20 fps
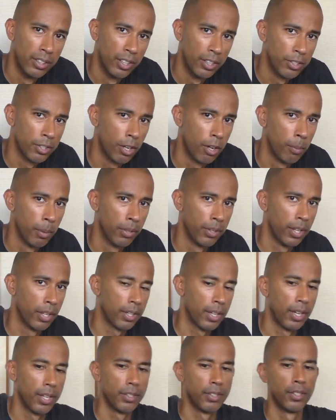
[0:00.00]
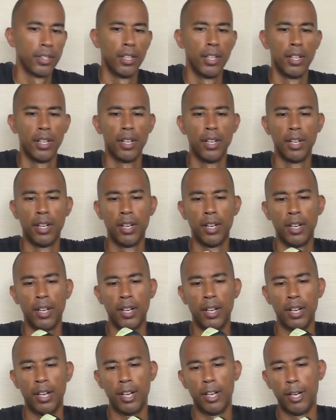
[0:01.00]
Sorry about that, guys.
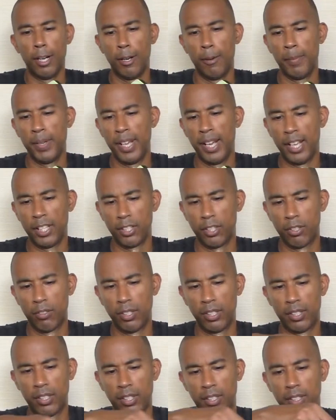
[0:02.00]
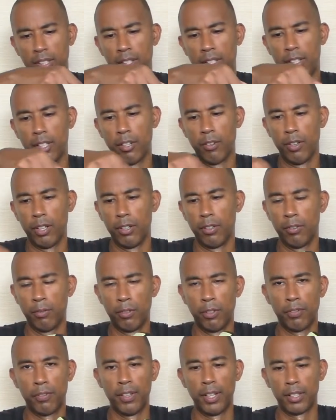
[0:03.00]
It has 360-degree
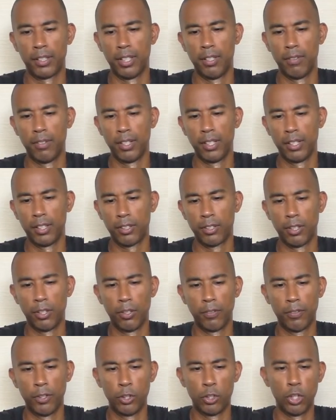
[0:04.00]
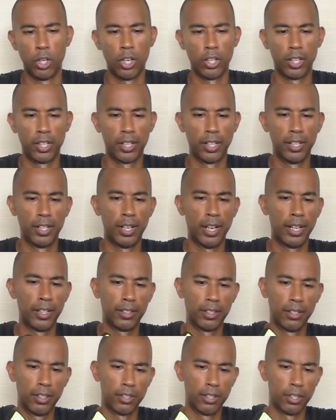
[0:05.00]
reflectivity, so if you're jogging at
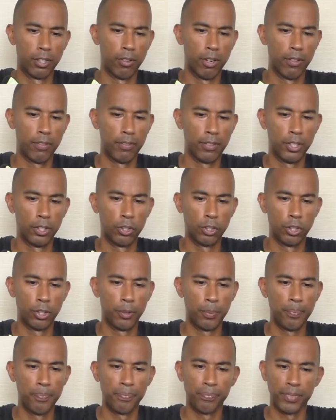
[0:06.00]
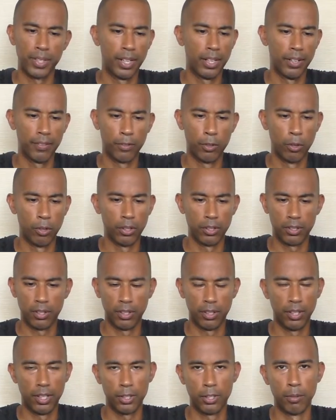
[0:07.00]
night, that's a great feature. And of course,
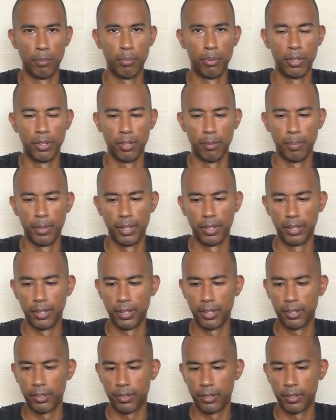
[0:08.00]
lots of breathability.